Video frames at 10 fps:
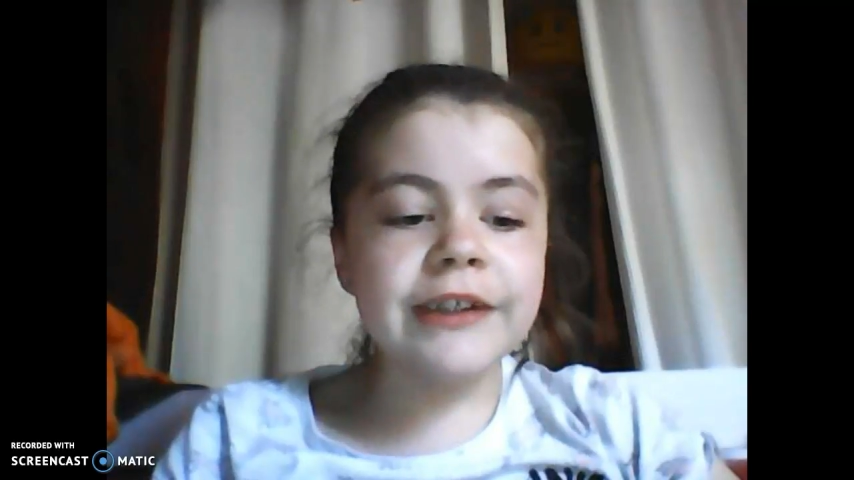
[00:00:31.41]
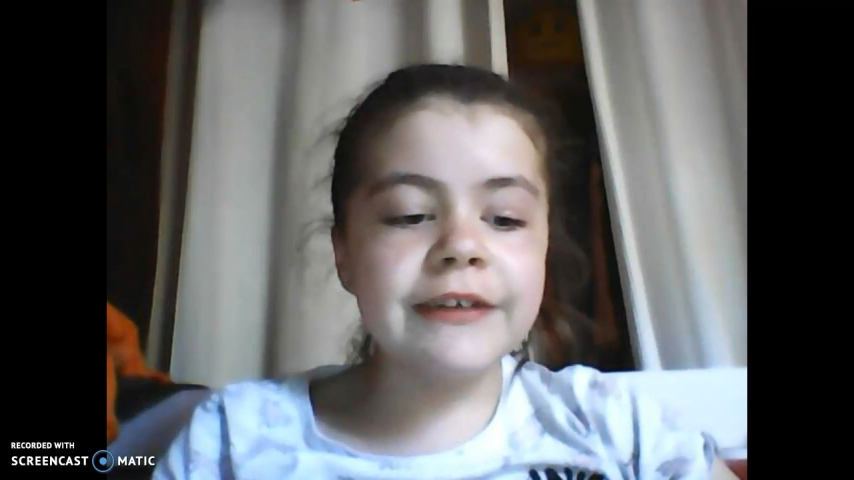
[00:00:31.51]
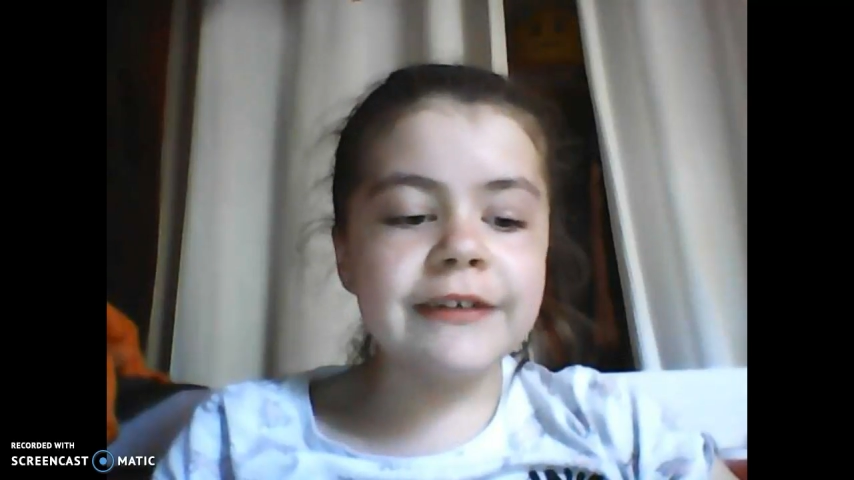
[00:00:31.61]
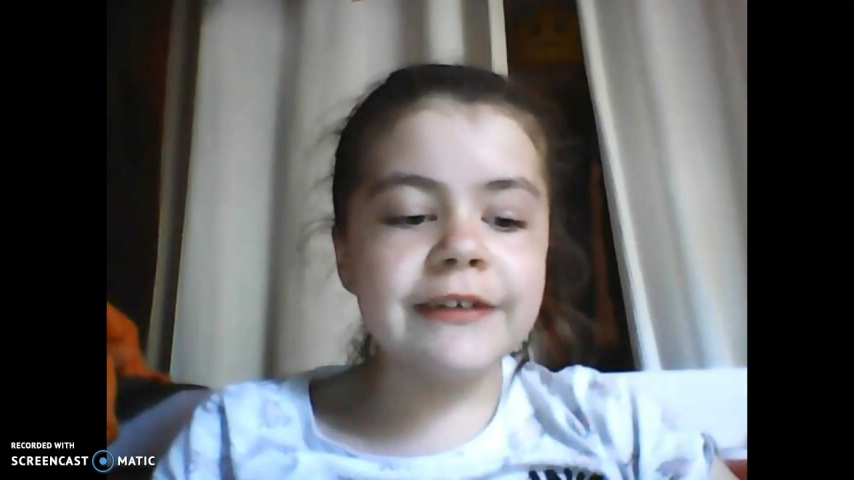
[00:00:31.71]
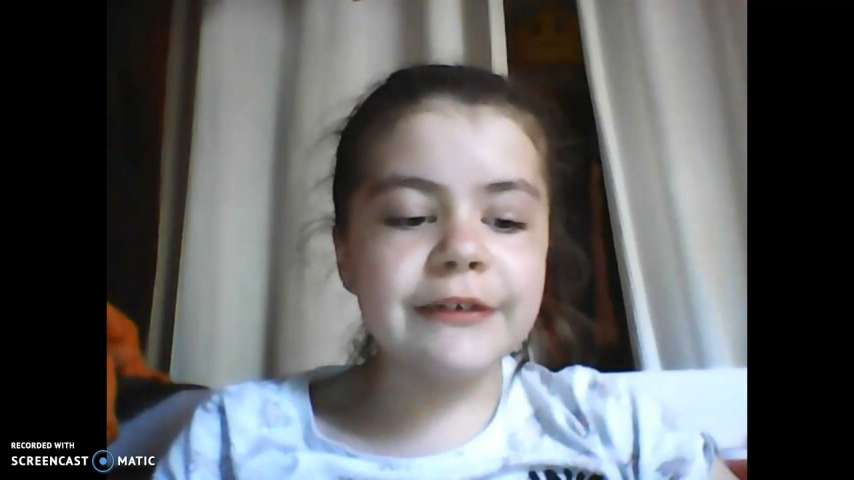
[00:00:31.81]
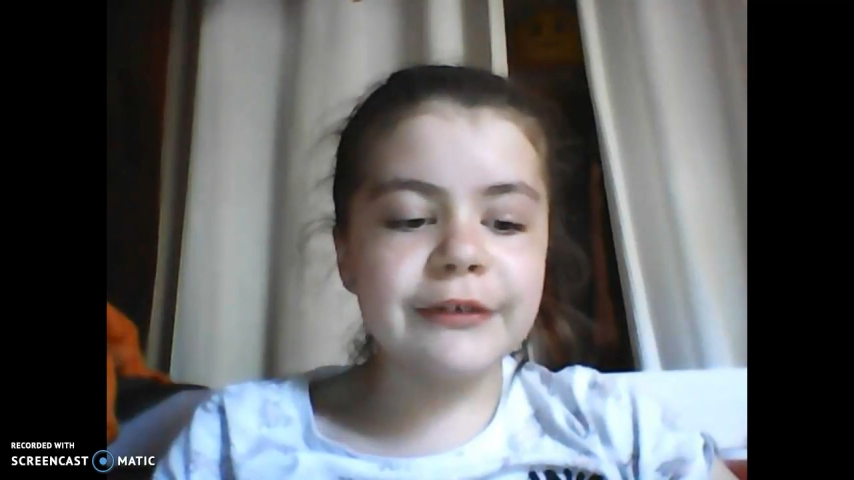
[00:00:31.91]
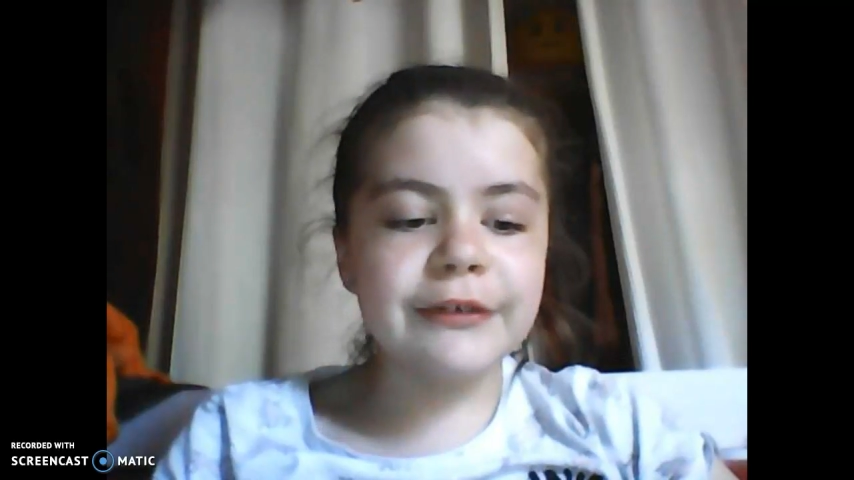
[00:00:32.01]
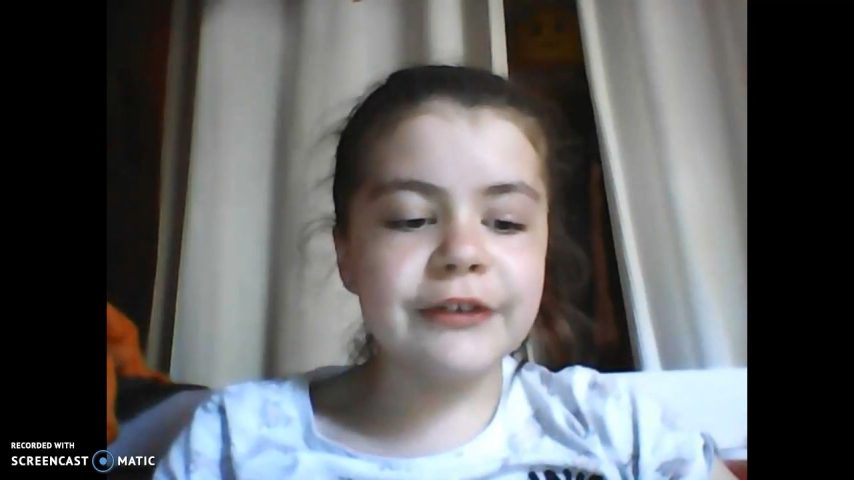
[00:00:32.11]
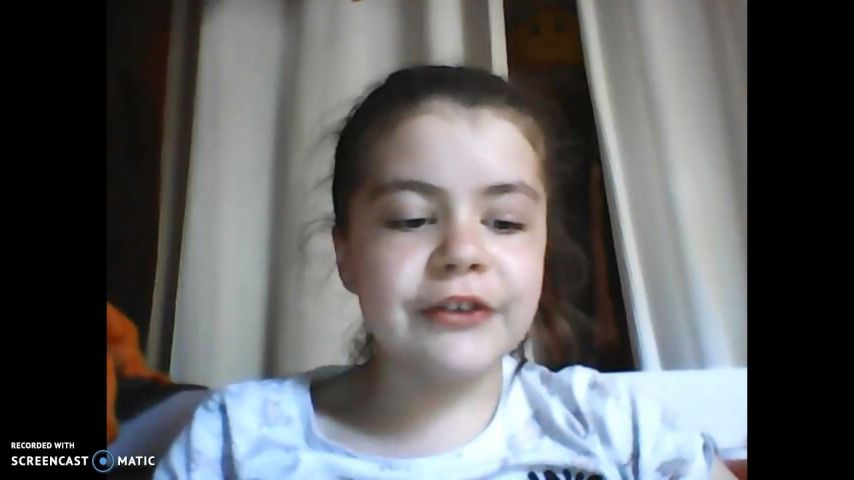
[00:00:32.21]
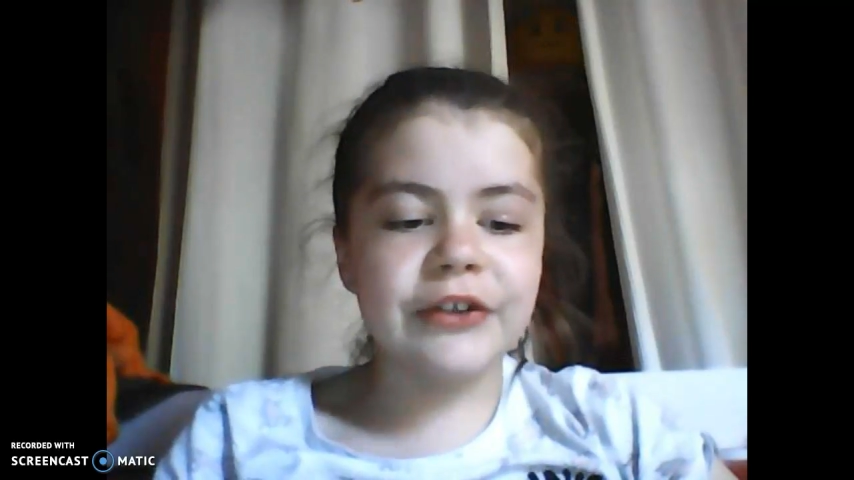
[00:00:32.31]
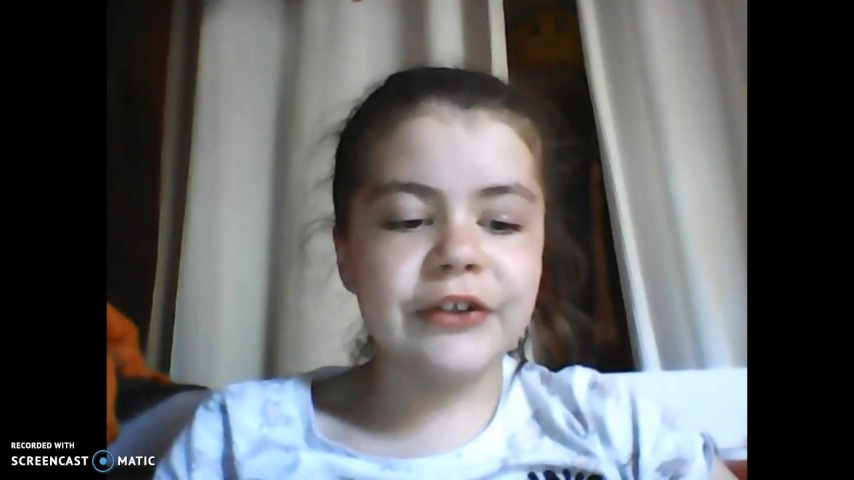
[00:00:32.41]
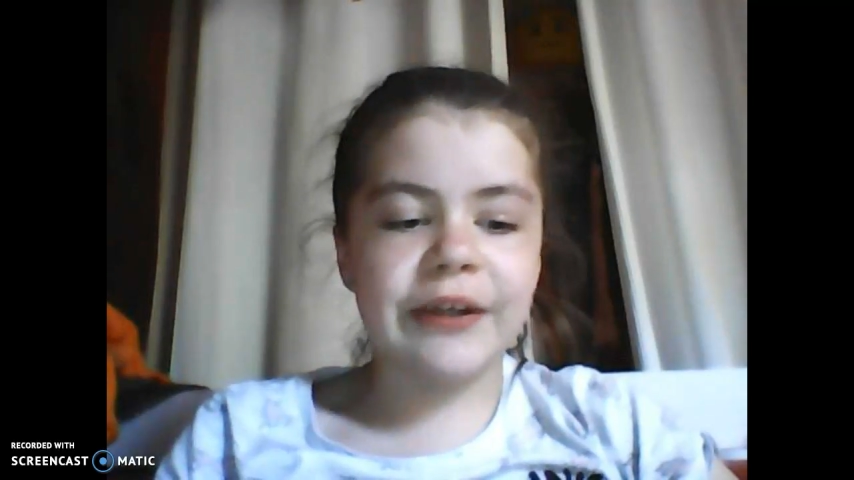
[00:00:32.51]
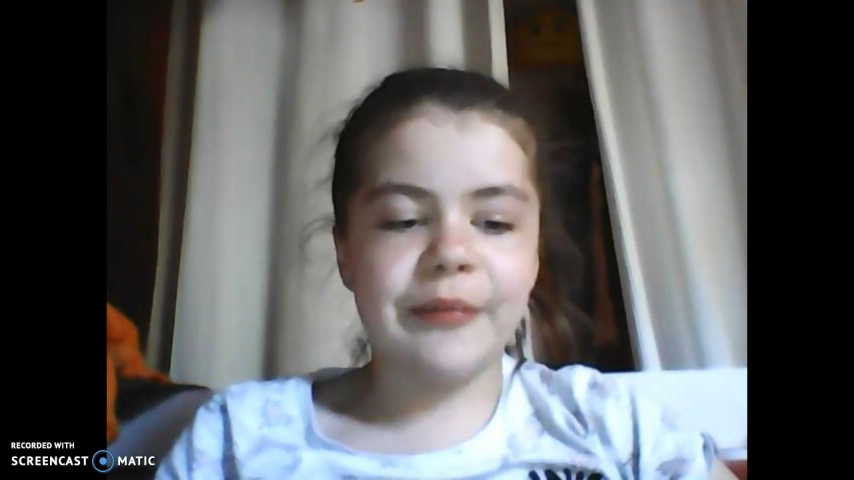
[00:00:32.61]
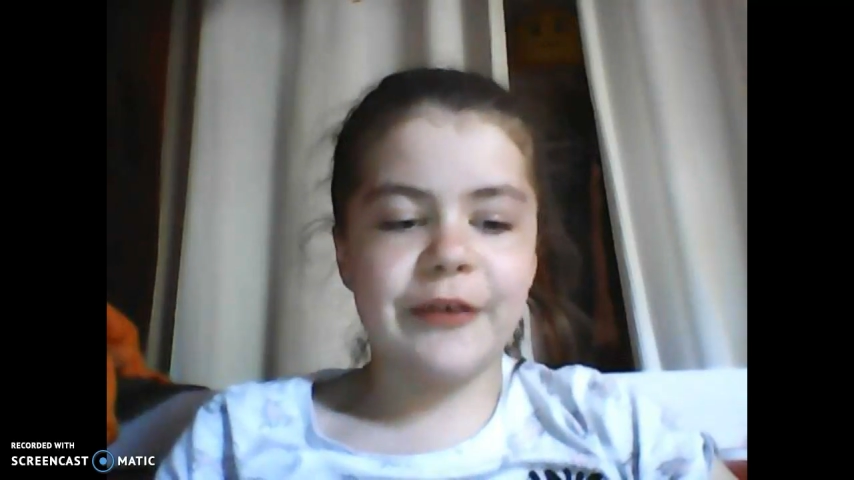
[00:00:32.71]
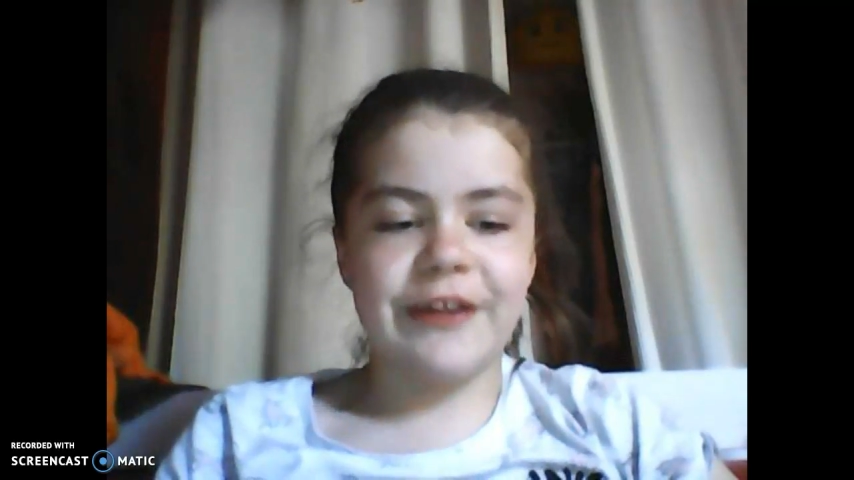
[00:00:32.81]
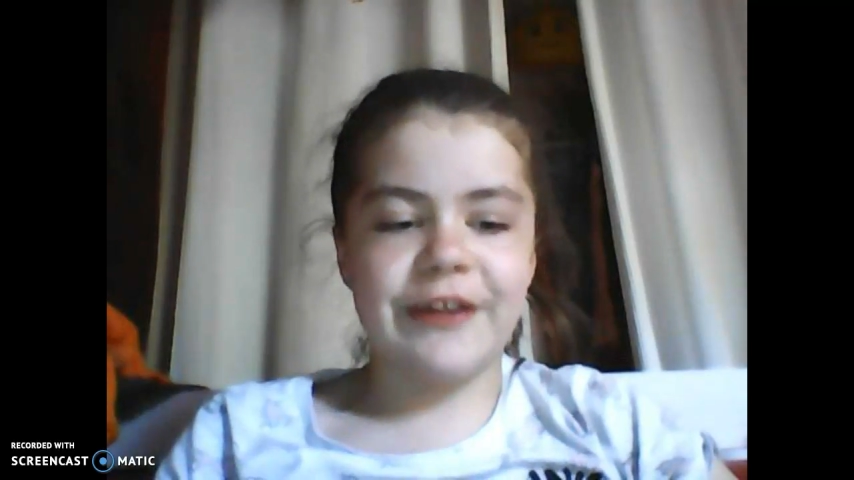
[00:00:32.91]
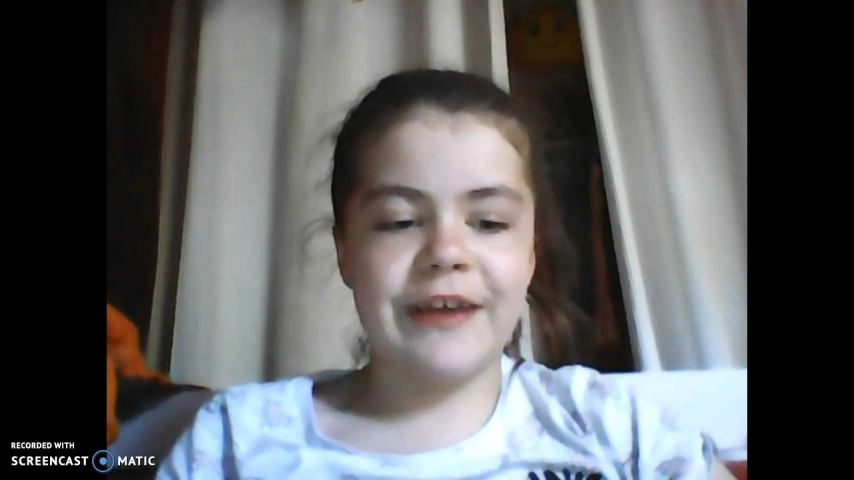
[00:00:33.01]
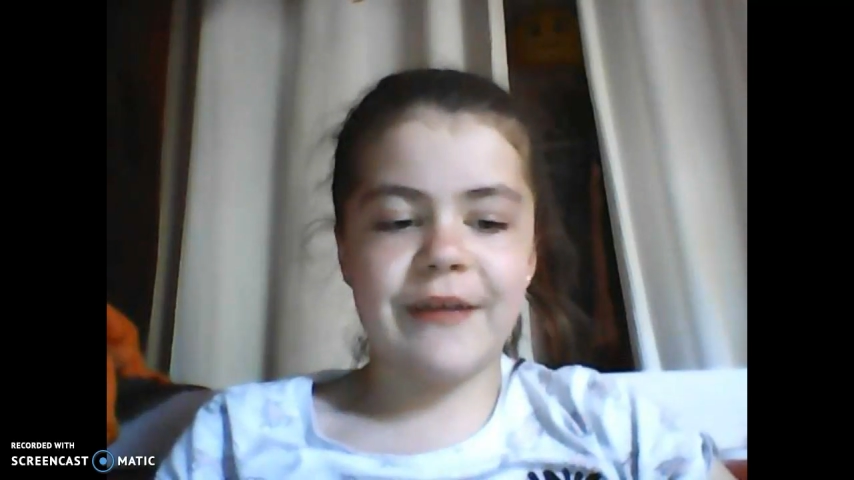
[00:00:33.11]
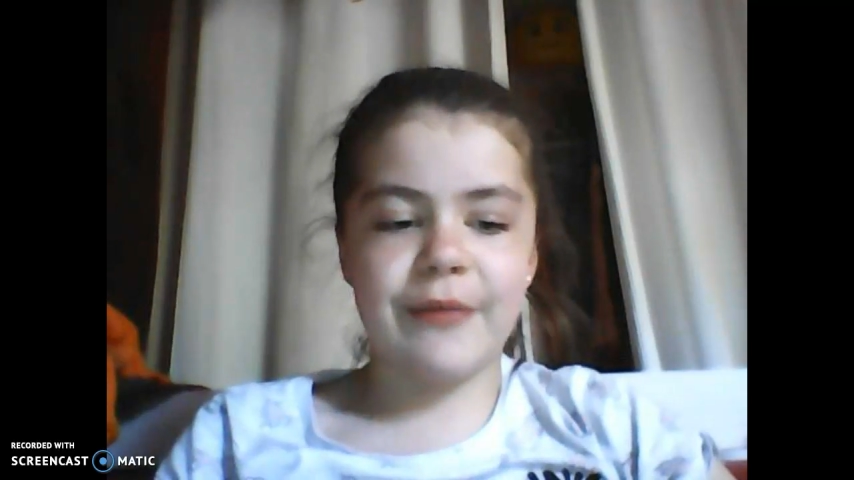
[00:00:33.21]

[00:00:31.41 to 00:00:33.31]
so sorry about that,